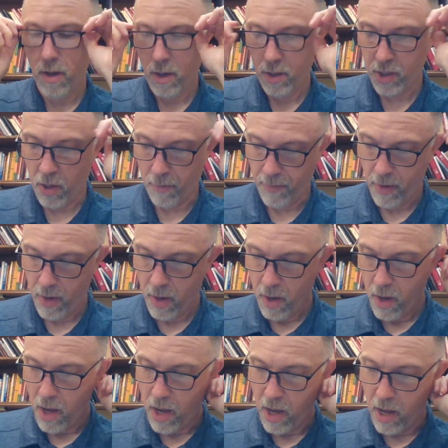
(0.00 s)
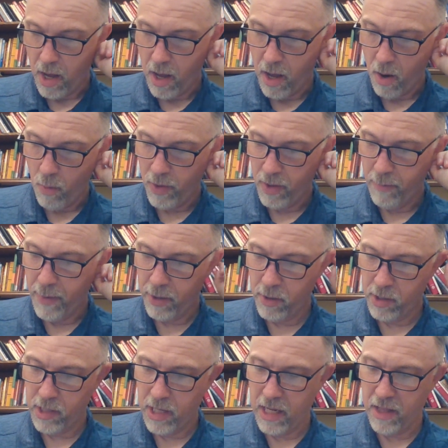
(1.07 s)
So, uh, when the
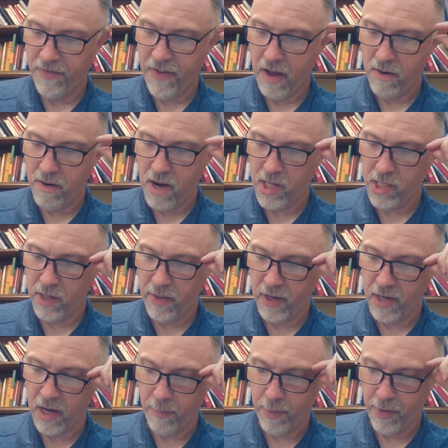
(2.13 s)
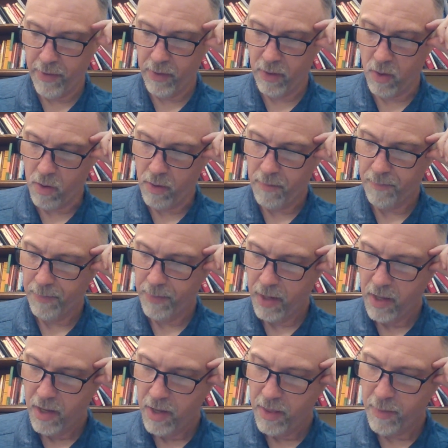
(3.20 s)
builders laid the foundation of the temple of the Lord,
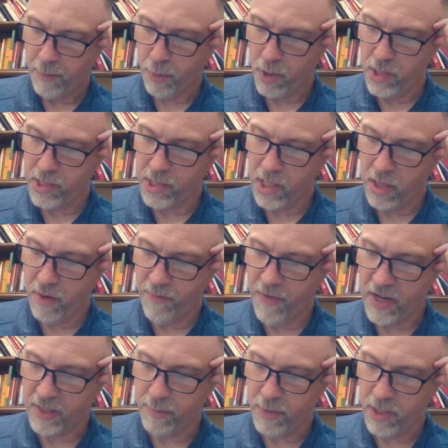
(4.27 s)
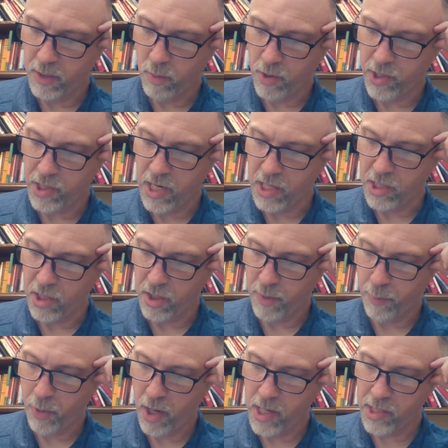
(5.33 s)
the priests in their vestments were stationed to
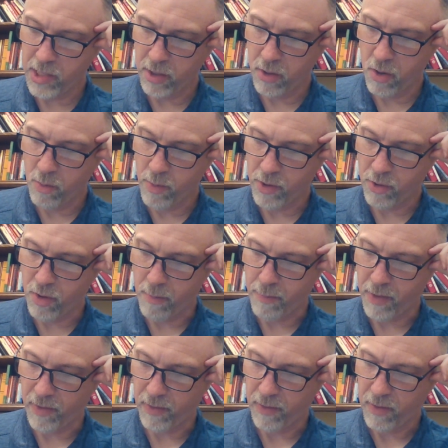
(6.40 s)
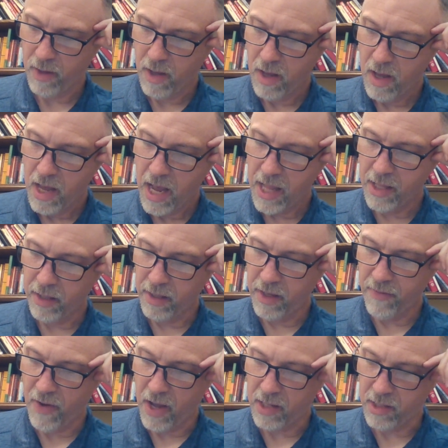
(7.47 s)
praise the Lord with trumpets, and the
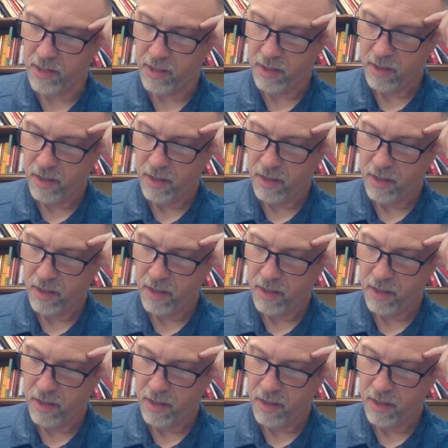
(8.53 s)
Levites,